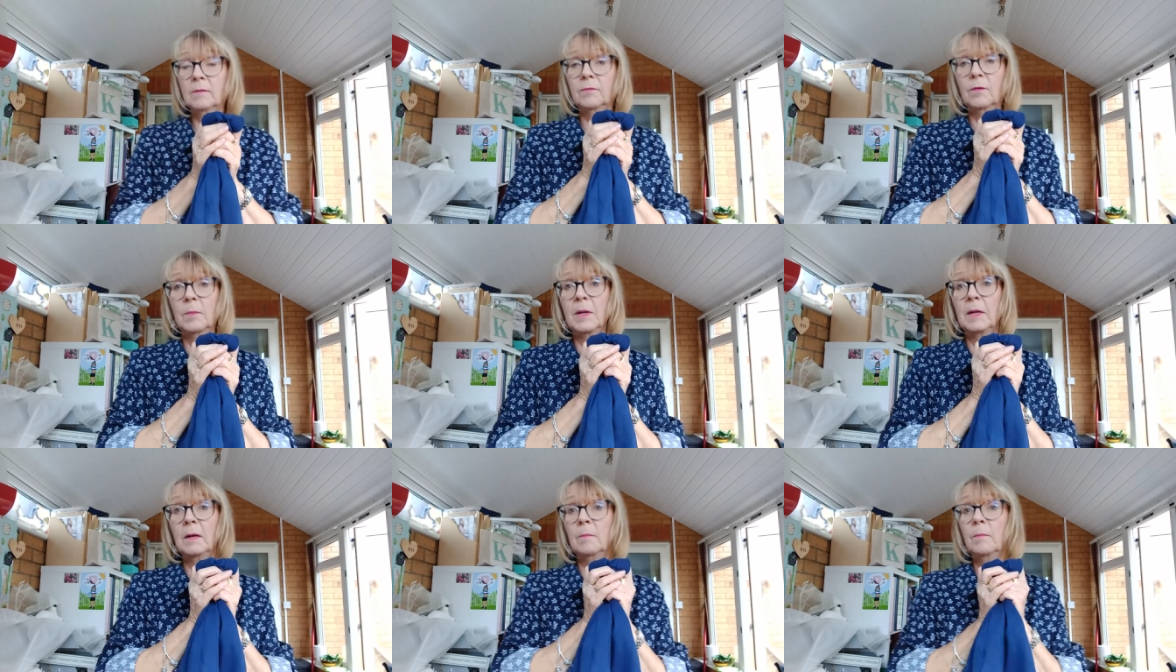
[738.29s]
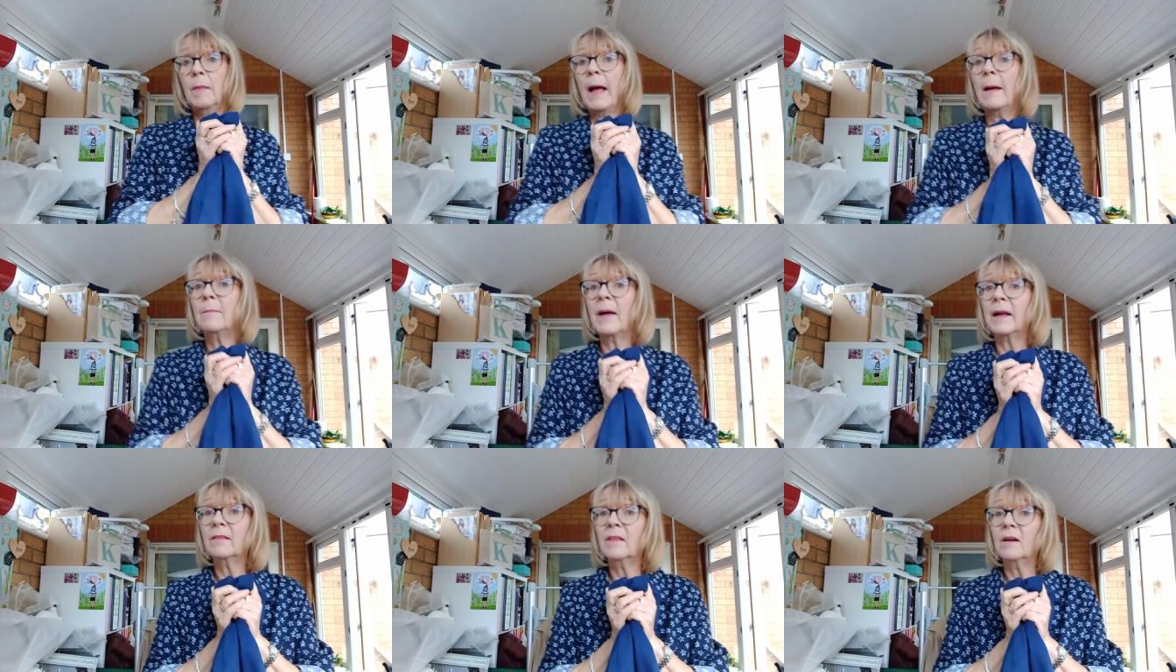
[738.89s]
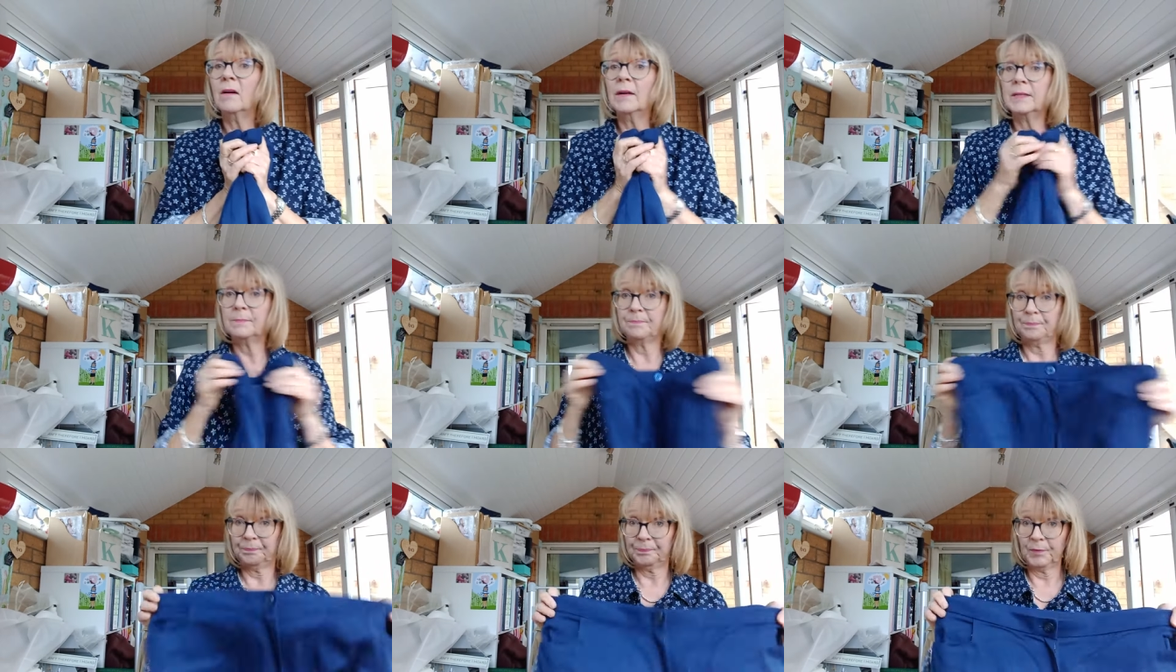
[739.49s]
from a handbag that I'd
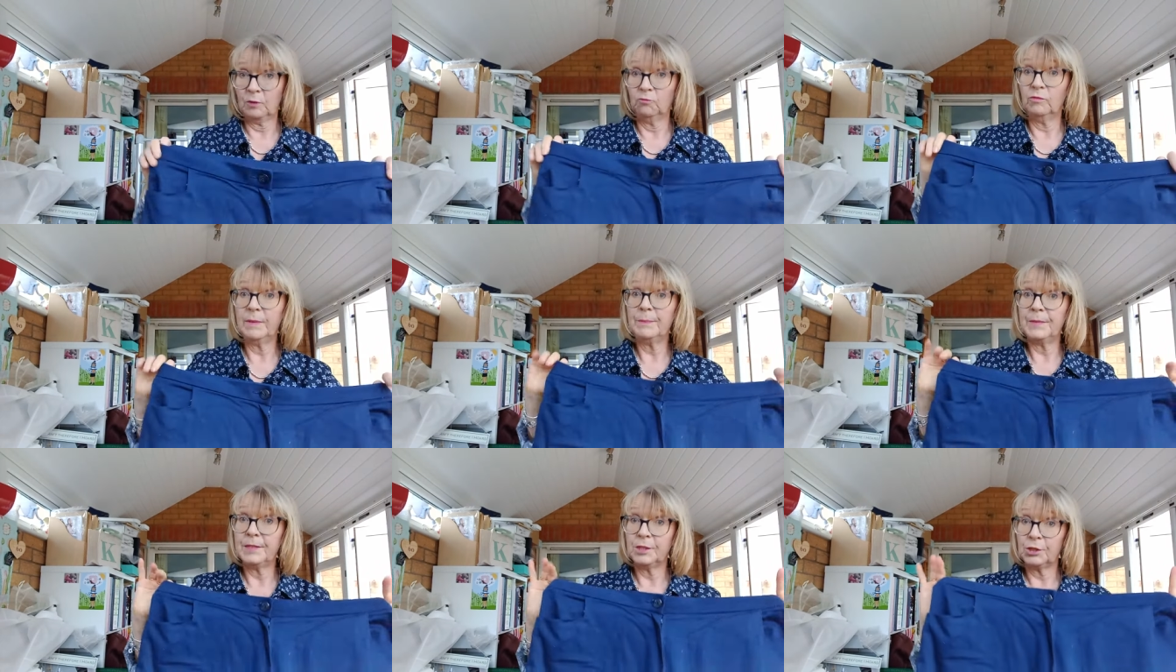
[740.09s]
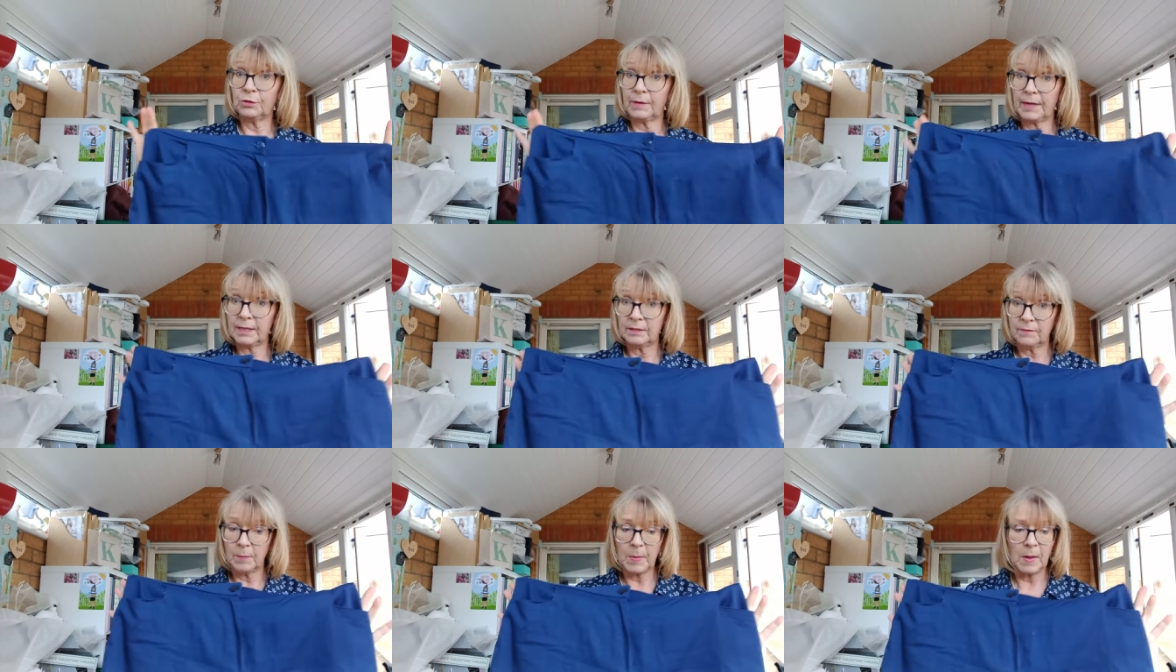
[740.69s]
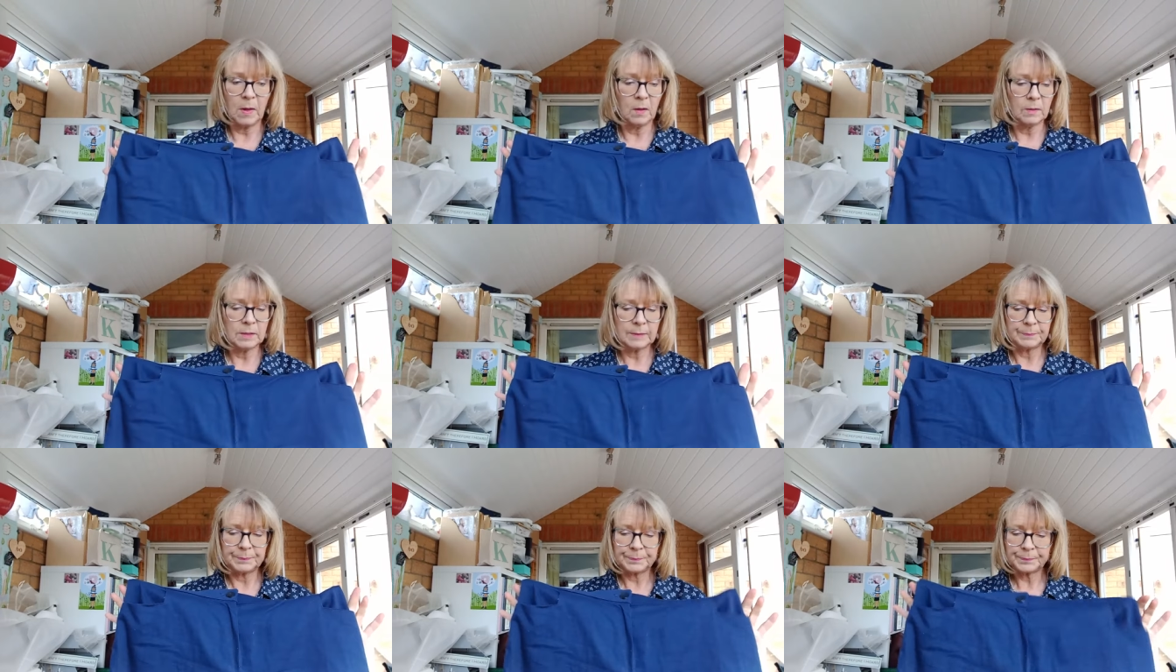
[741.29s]
ripped to shreds for parts.